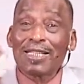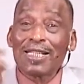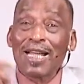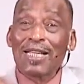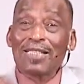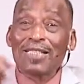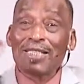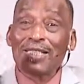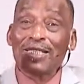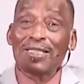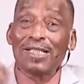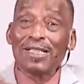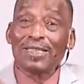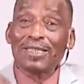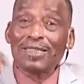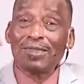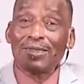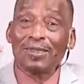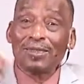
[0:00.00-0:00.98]

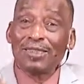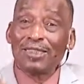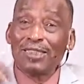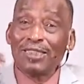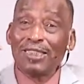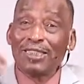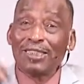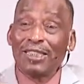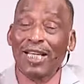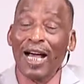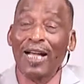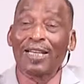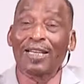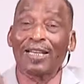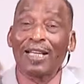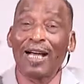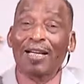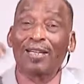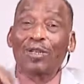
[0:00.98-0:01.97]

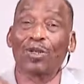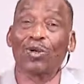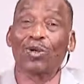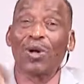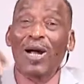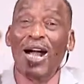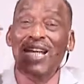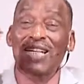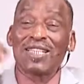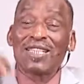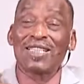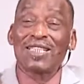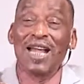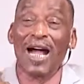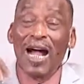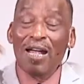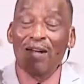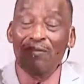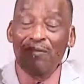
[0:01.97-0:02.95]
that Christ
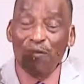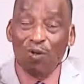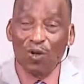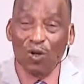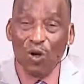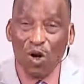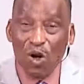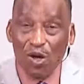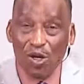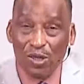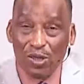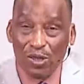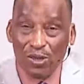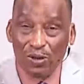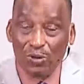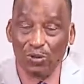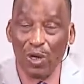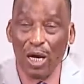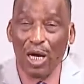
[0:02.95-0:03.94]
died for
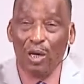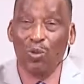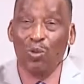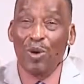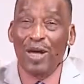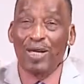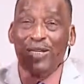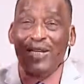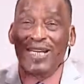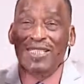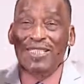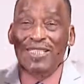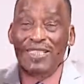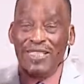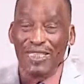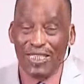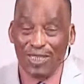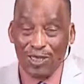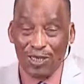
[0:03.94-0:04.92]
us while we're yet
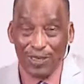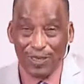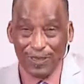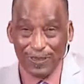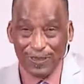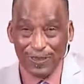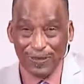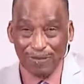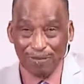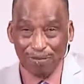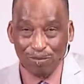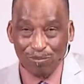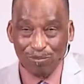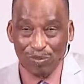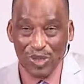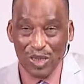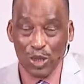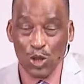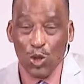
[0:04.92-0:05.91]
sinners.
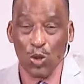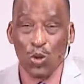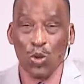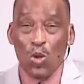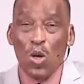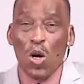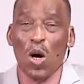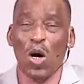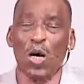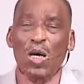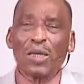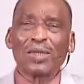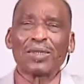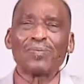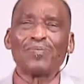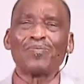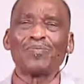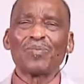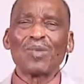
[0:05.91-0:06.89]
So
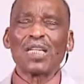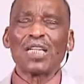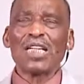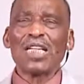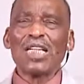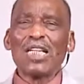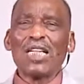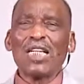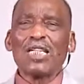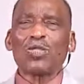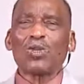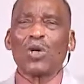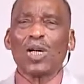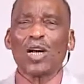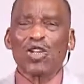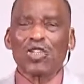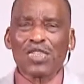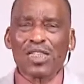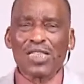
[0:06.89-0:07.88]
God is
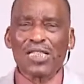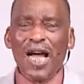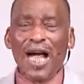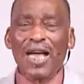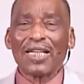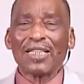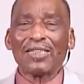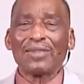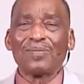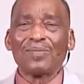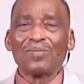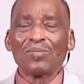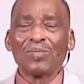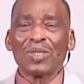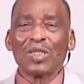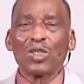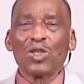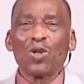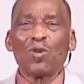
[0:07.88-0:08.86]
on our side.
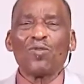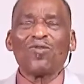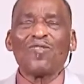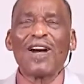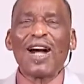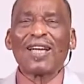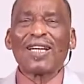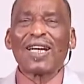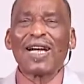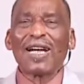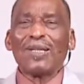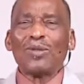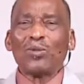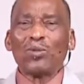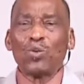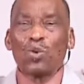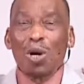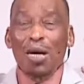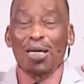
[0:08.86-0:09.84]
The Father
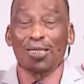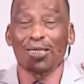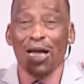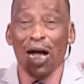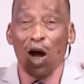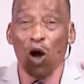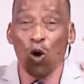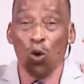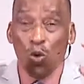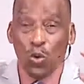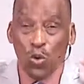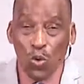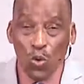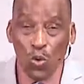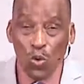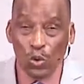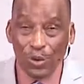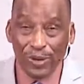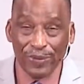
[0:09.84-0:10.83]
wants our
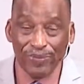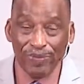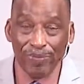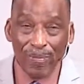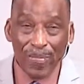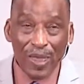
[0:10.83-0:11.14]
good,